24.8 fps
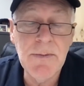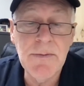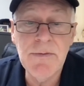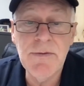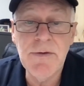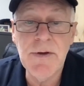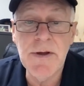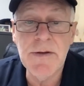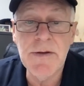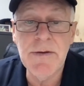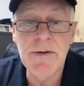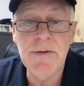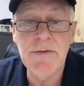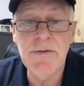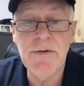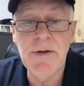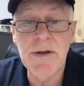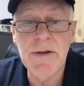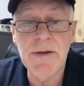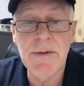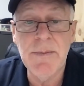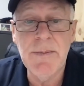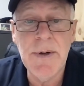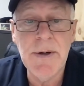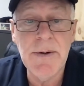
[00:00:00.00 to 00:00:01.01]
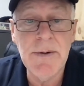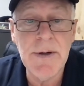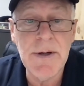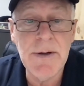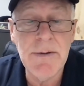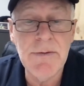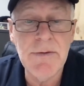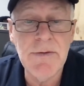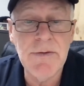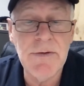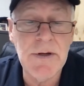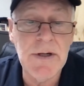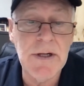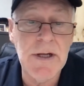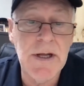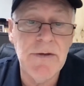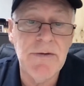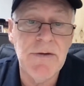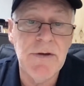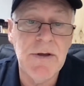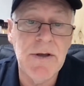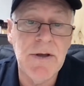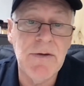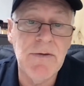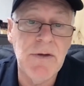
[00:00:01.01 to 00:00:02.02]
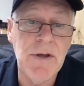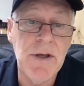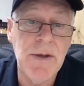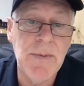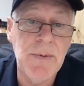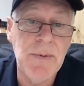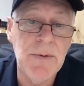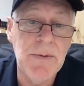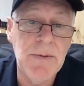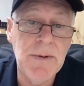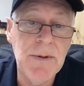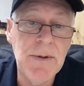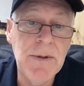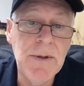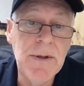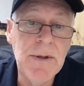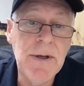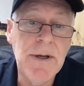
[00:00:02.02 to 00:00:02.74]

South America is a classic example,